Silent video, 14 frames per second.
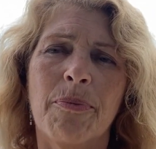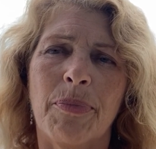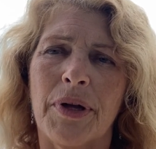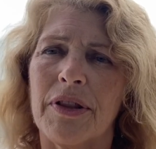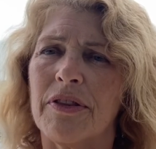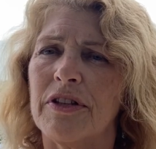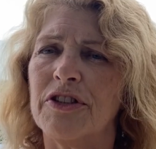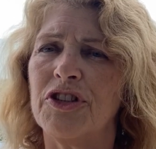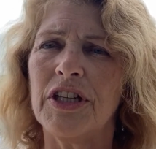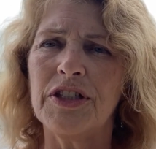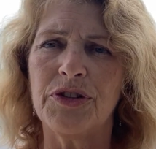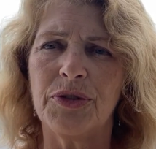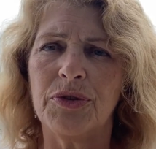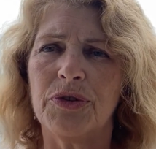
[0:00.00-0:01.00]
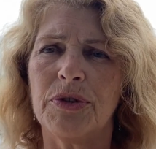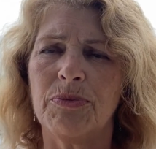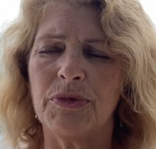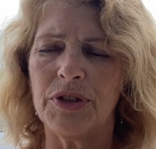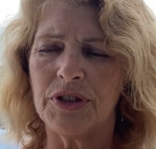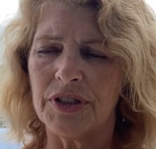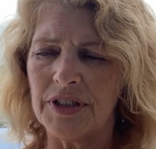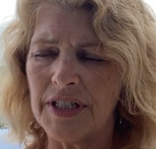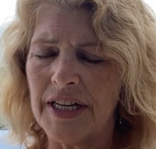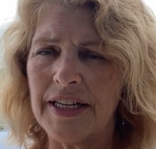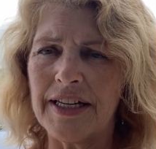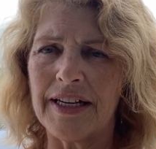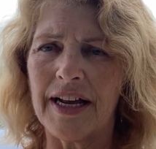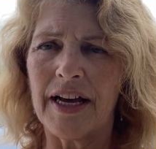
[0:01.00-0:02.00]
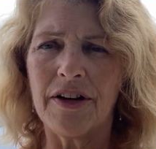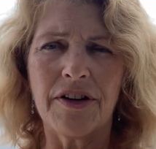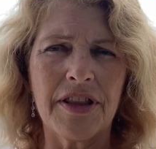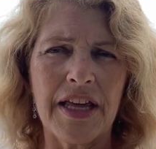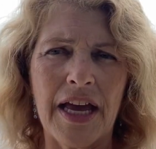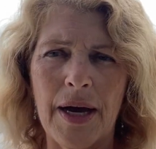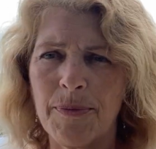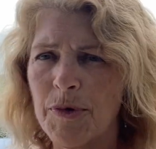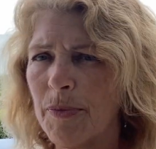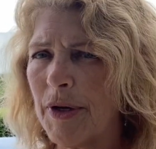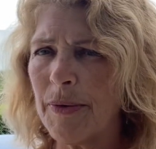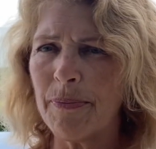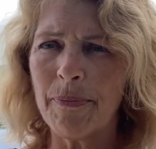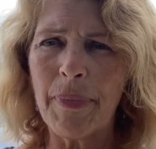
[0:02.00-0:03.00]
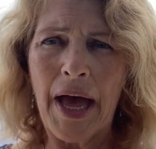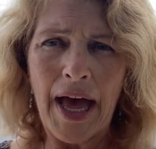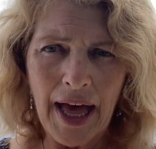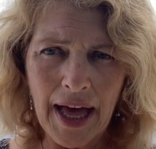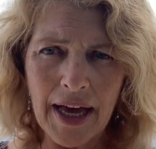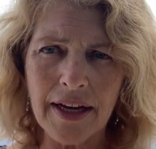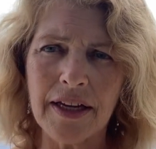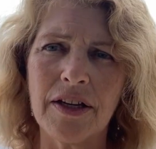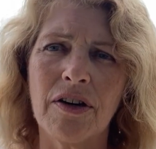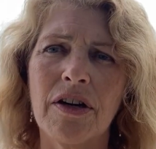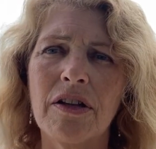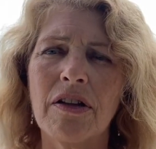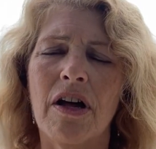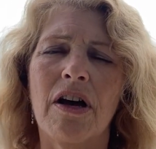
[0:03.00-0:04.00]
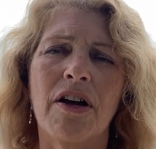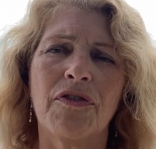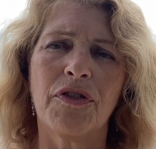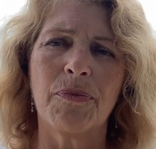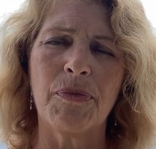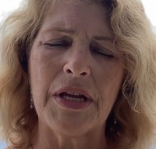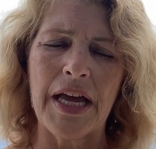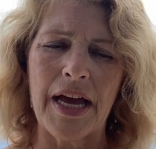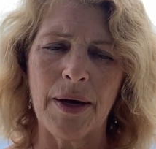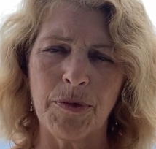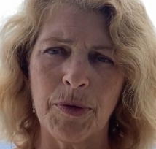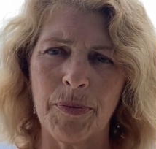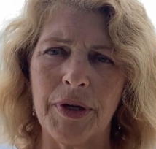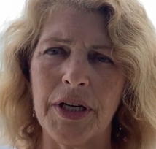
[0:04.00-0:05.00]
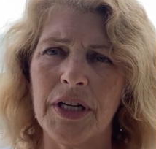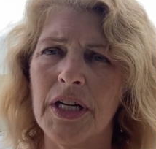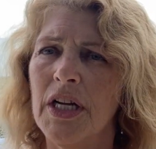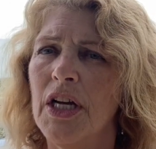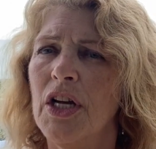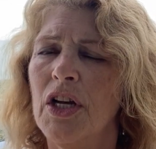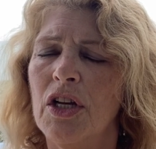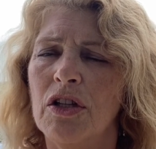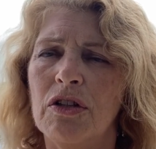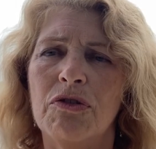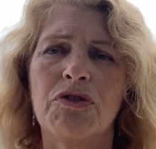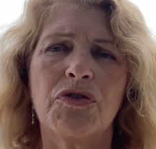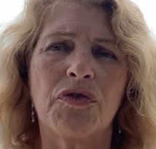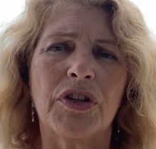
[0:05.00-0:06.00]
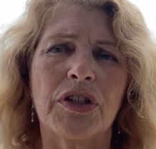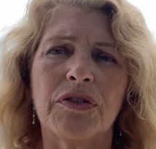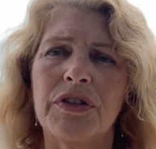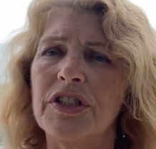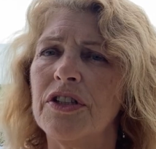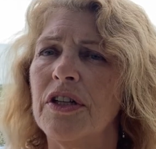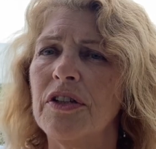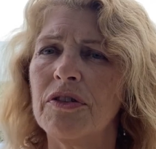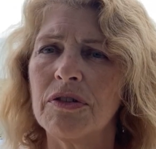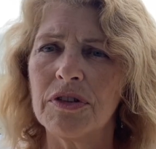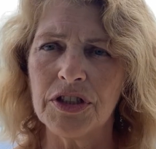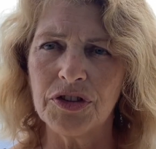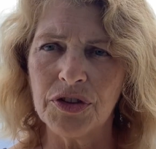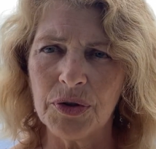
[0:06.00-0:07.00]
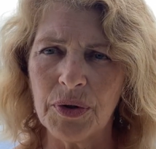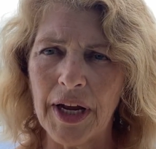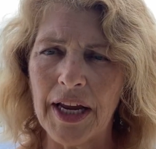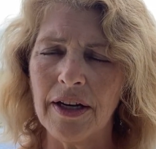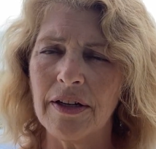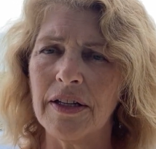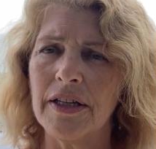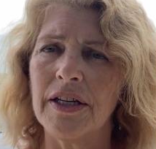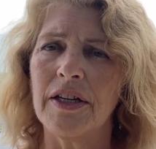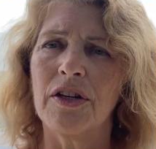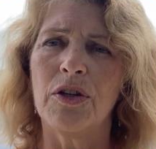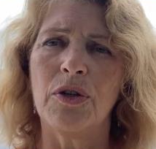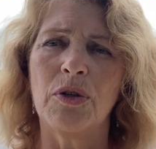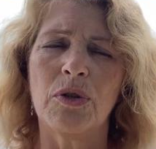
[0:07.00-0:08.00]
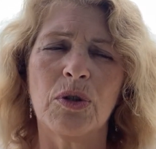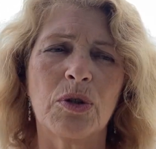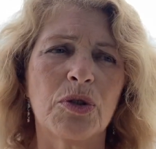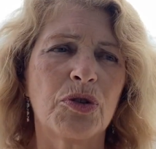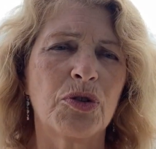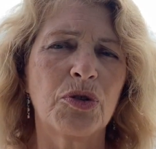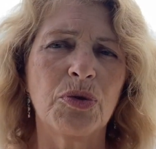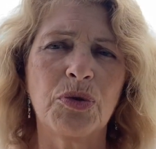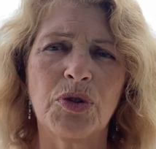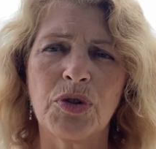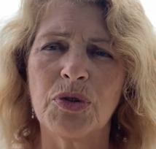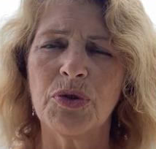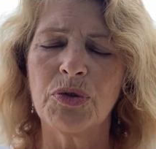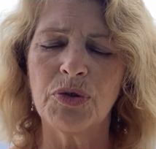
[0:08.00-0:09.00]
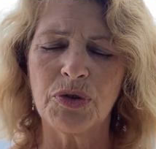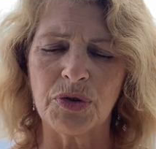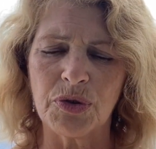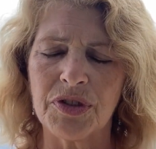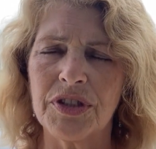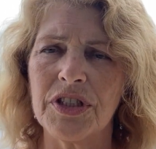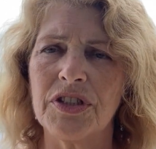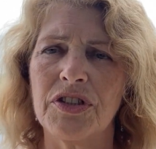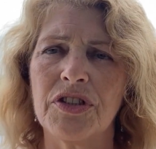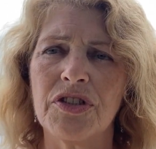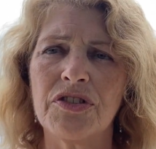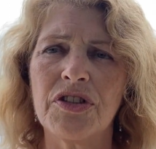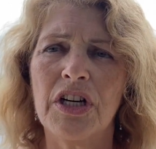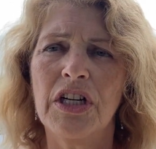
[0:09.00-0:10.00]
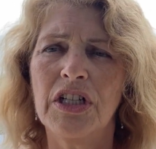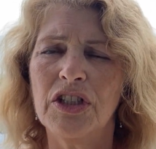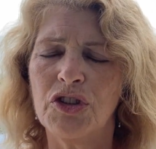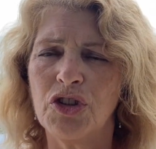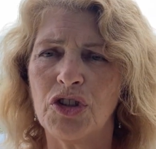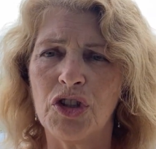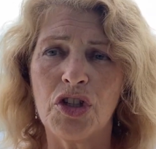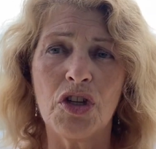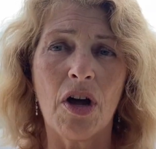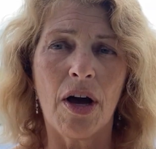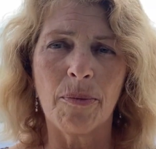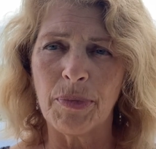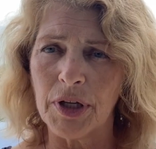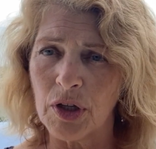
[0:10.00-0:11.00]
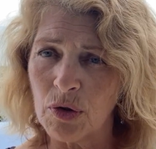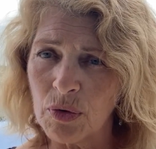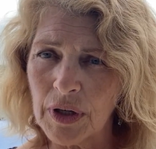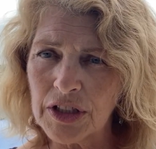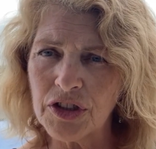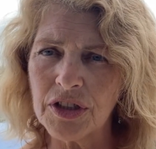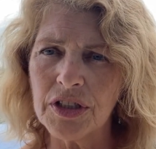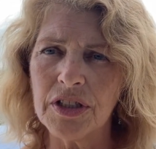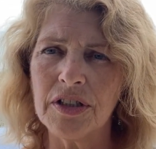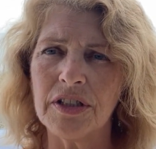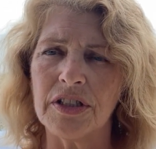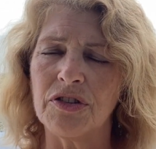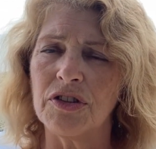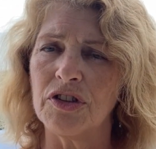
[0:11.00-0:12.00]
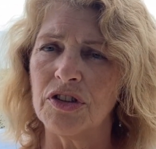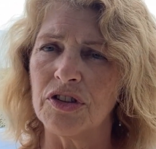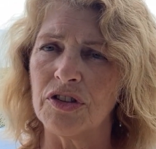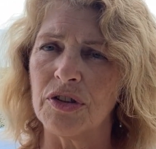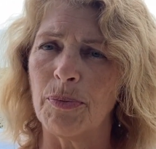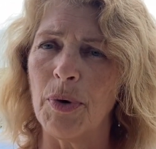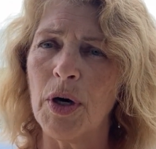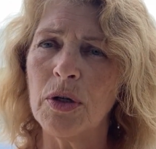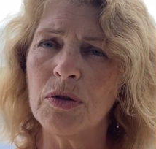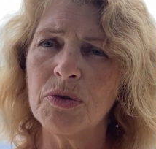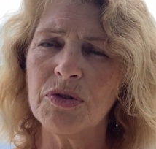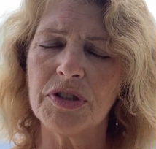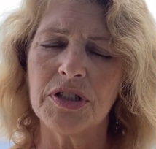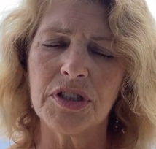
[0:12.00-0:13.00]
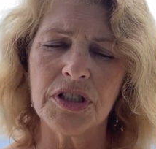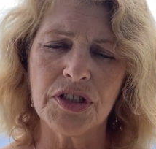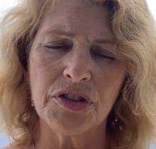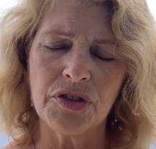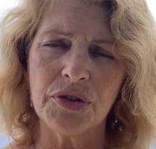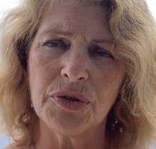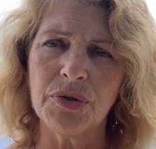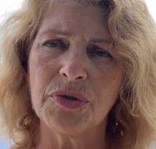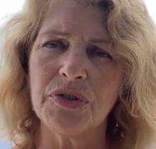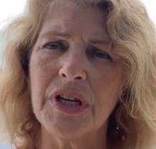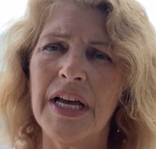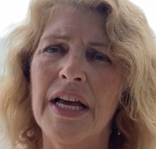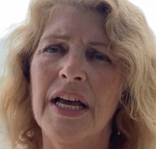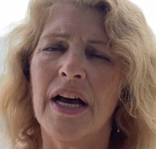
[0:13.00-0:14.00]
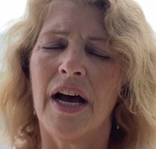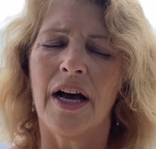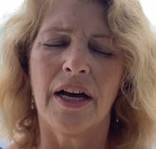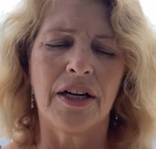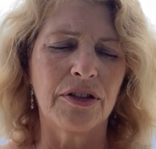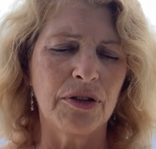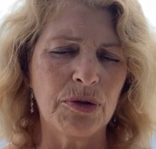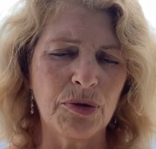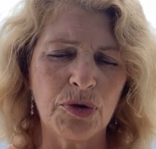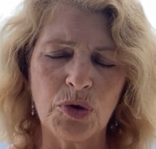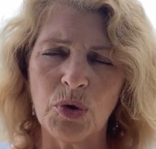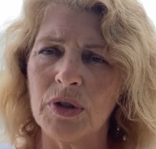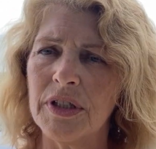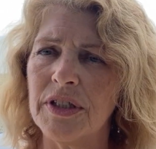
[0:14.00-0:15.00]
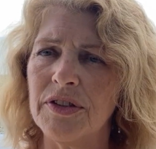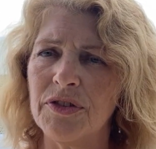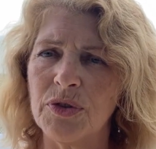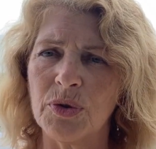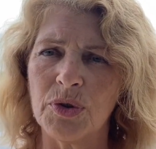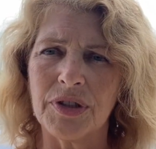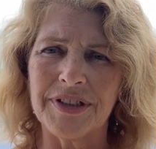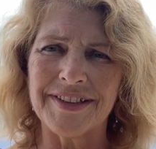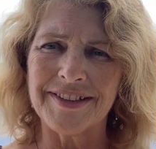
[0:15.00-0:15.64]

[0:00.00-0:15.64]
But the jejunum, you can take it out of the abdomen, pack it all off from the abdomen, use very gentle tissue handling. Your sutures, your stitches should not be crushing. They should just oppose the tissues. Use doyens or an